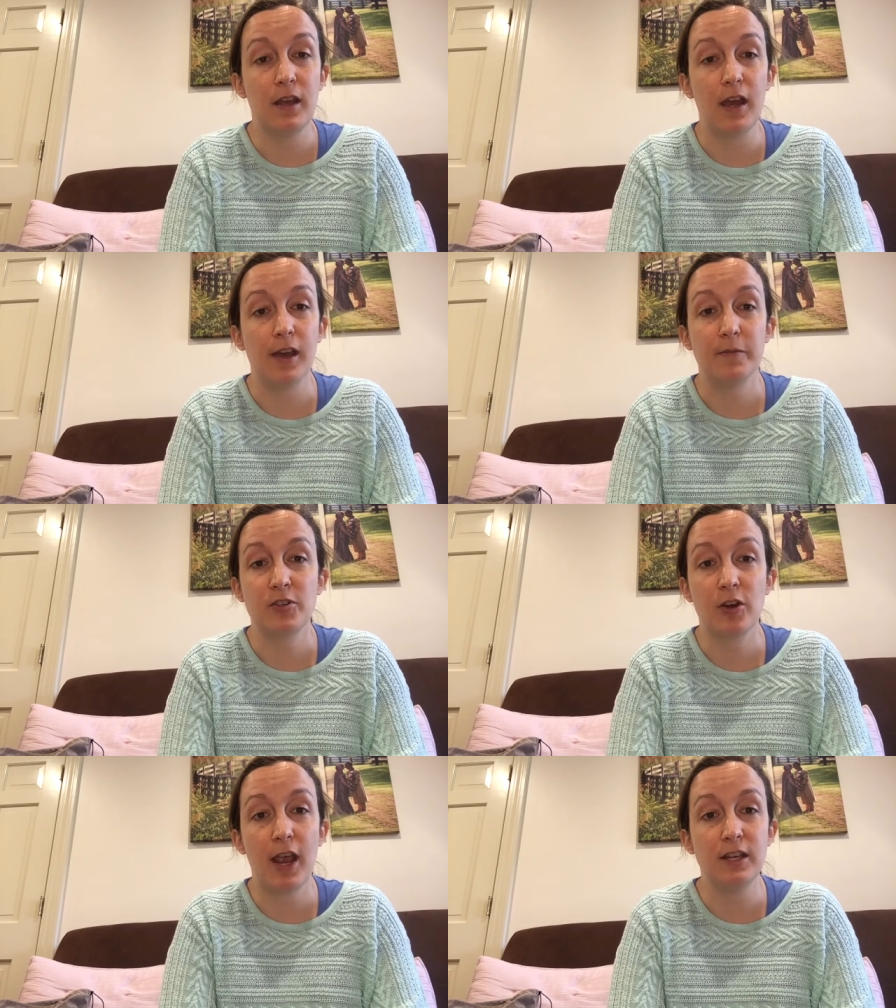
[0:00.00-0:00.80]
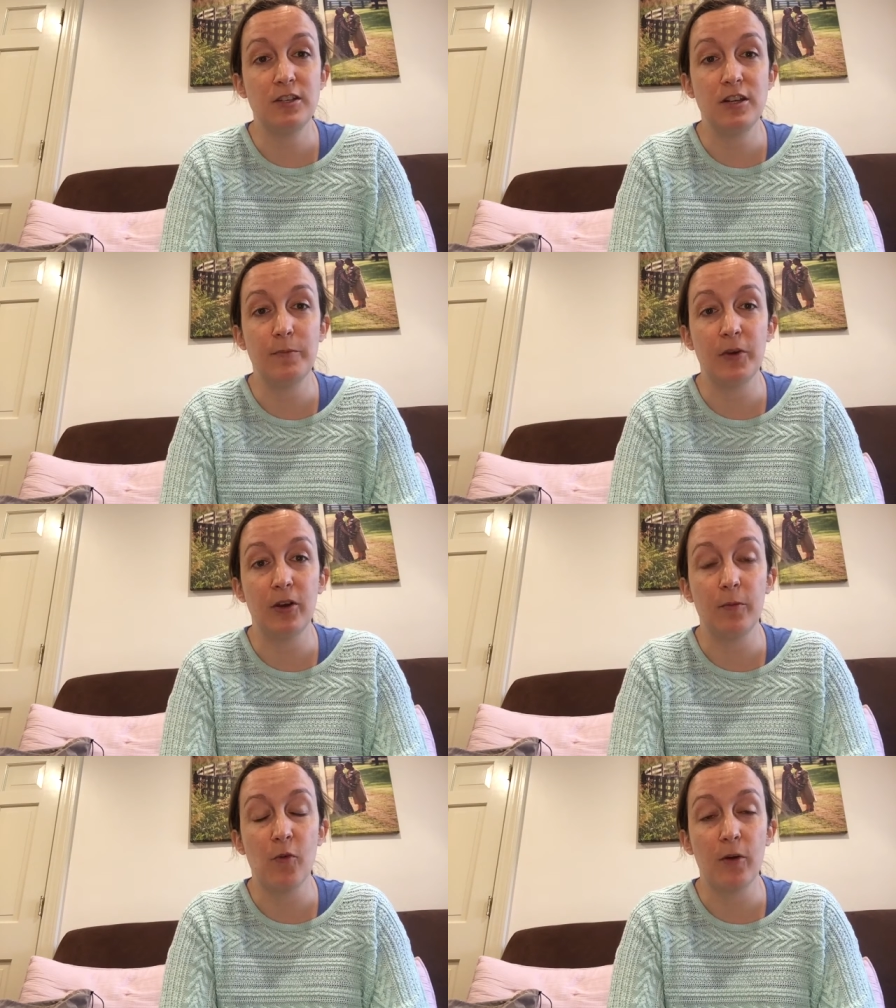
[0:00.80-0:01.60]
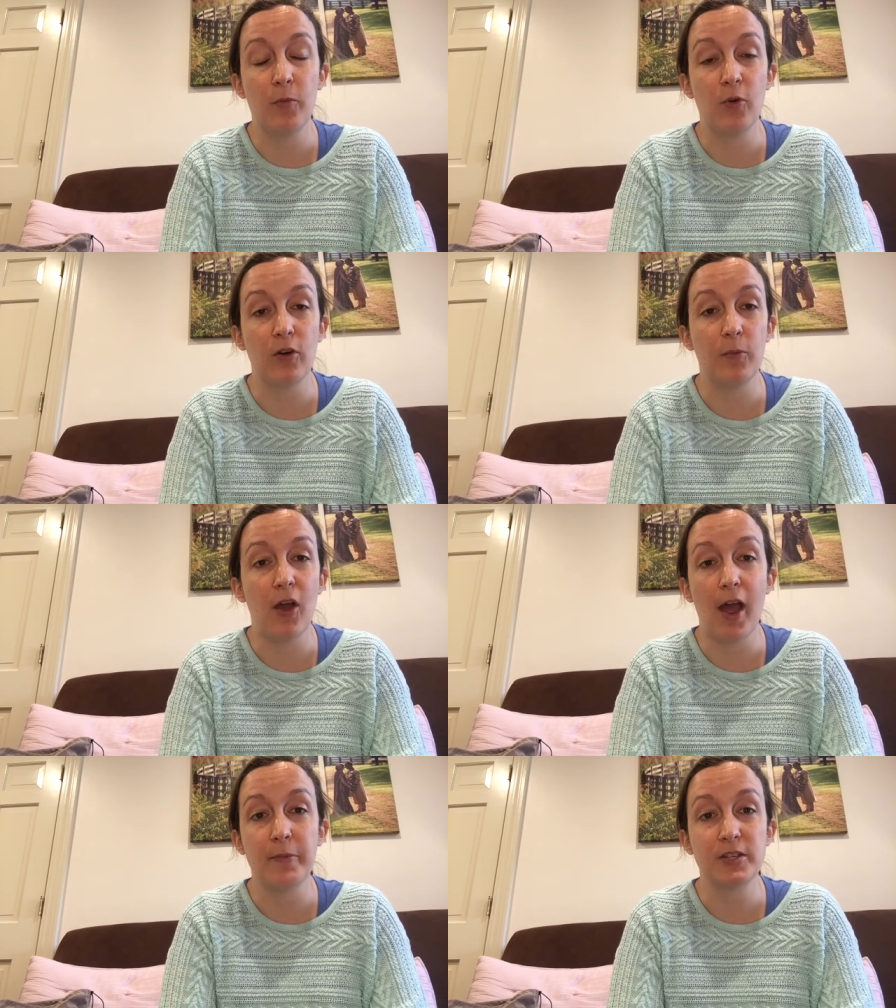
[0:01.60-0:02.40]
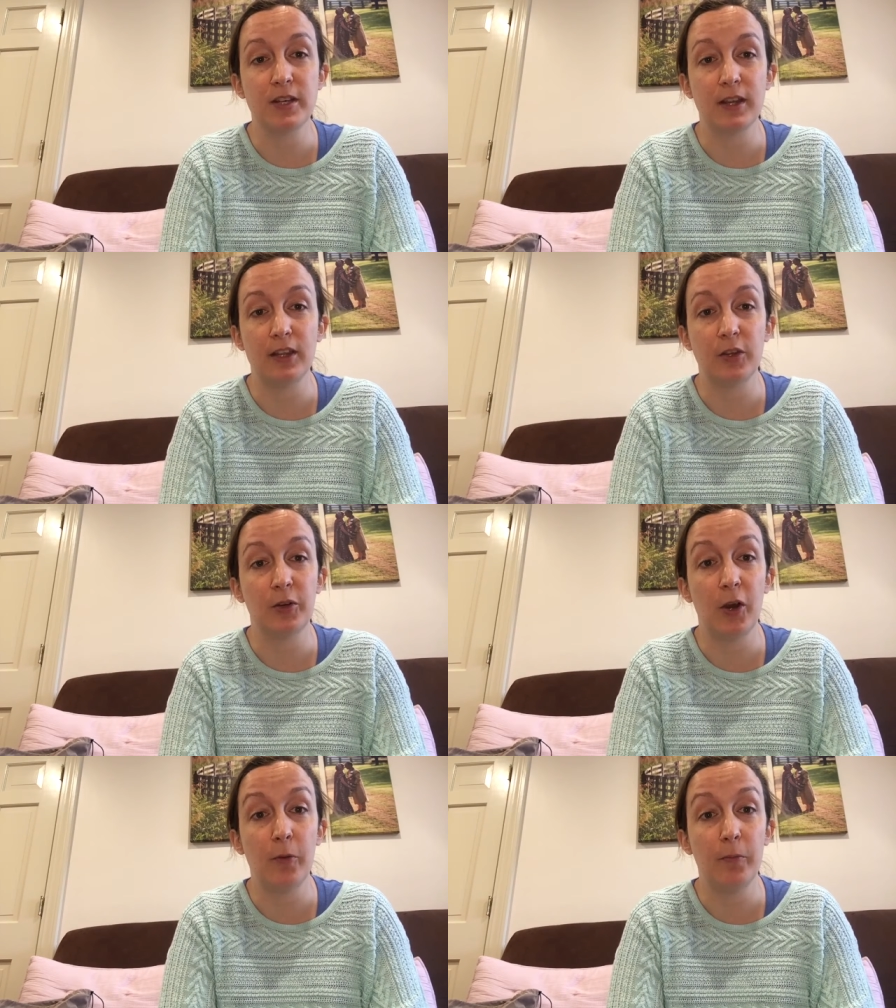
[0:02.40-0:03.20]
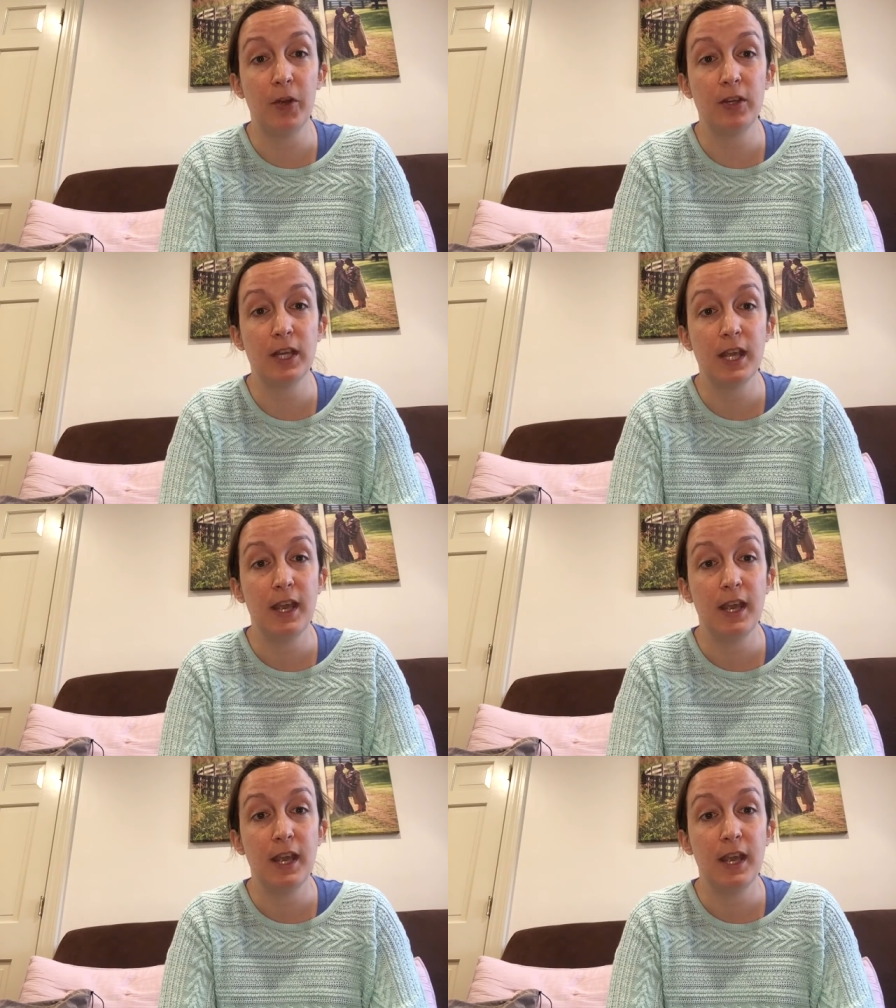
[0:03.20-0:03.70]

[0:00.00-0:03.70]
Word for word: um, try a cheaper, more portable option like the Chromebook,